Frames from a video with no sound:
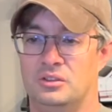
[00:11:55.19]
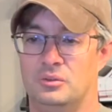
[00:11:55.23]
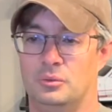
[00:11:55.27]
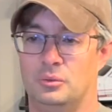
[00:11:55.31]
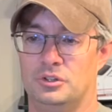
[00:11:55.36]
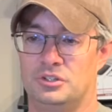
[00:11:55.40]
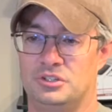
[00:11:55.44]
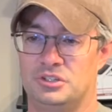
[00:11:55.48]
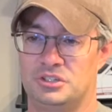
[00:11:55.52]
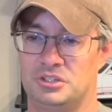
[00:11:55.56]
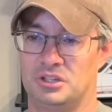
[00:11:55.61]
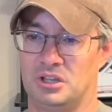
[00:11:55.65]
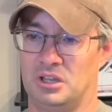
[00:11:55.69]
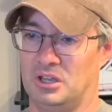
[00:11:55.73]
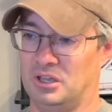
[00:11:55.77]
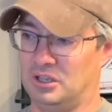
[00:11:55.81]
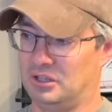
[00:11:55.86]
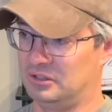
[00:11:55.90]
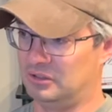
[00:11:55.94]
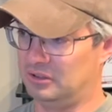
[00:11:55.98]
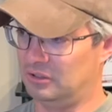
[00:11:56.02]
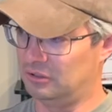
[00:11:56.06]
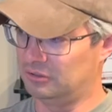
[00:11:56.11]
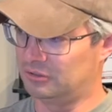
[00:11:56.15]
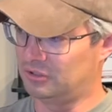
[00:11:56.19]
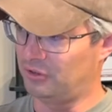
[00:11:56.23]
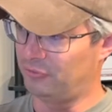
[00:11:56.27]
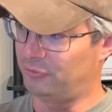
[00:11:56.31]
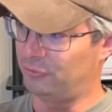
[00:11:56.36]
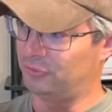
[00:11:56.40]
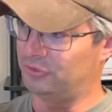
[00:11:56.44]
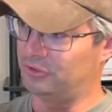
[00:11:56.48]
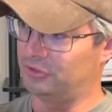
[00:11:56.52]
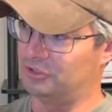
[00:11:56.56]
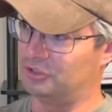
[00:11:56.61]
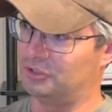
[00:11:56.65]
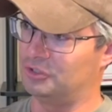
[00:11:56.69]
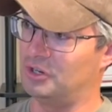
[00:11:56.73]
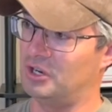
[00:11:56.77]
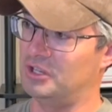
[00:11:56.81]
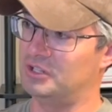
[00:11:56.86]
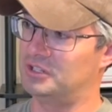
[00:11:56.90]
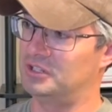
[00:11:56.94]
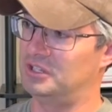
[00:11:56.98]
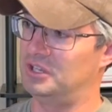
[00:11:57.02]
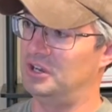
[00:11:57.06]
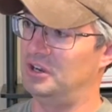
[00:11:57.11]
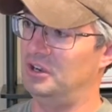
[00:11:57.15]
Which it's a little tough with the
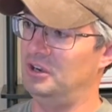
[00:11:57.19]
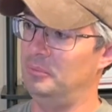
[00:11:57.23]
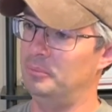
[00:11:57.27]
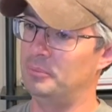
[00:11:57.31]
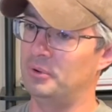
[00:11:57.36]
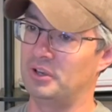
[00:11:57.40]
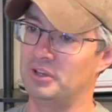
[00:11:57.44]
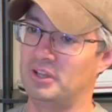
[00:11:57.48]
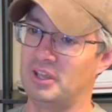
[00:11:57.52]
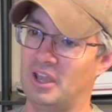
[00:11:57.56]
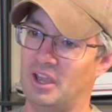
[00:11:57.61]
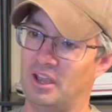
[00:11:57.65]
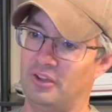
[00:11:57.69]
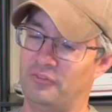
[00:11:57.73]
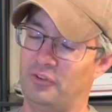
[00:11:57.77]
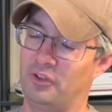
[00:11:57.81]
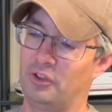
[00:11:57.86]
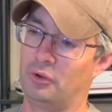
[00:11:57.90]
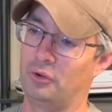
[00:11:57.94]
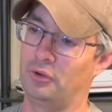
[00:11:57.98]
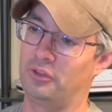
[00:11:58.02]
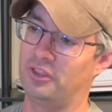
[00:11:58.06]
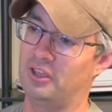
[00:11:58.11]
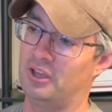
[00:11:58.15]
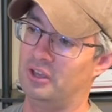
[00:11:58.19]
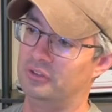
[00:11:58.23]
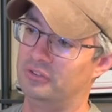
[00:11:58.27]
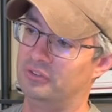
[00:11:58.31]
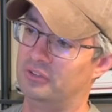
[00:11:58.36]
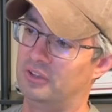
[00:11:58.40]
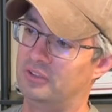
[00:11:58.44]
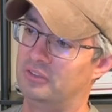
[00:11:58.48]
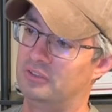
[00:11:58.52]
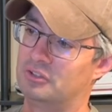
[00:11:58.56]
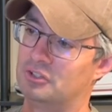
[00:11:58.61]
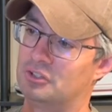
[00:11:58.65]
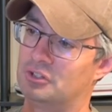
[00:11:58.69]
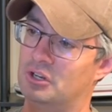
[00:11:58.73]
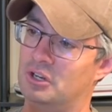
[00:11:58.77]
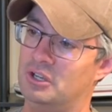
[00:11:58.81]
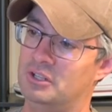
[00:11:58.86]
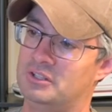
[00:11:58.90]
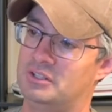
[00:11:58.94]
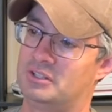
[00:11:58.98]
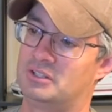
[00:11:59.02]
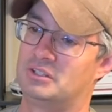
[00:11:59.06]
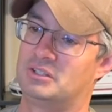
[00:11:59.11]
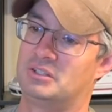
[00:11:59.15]
struts here, but yeah, if I go to the outside of the
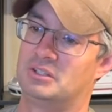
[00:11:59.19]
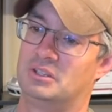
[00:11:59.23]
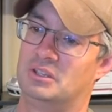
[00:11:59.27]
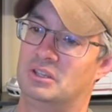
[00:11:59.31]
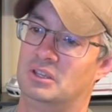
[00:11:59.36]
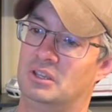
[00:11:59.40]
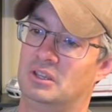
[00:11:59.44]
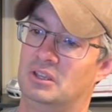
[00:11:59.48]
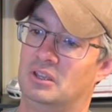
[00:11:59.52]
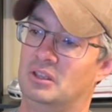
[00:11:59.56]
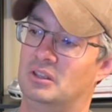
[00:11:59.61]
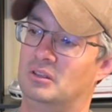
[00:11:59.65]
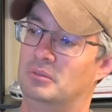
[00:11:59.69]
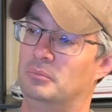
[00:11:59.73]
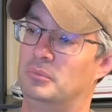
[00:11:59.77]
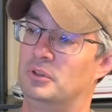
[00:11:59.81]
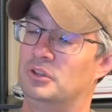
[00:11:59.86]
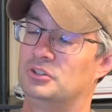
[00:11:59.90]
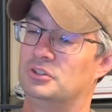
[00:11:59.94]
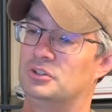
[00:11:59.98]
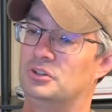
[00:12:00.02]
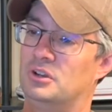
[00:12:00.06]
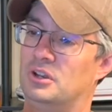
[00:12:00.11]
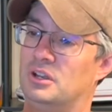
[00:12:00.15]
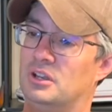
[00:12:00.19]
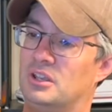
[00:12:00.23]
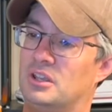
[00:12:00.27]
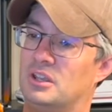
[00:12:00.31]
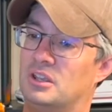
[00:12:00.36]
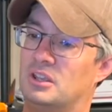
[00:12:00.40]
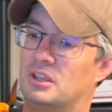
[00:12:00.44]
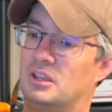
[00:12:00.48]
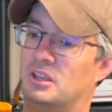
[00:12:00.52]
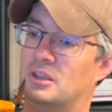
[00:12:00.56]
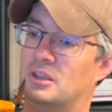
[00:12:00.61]
struts, make sure I can get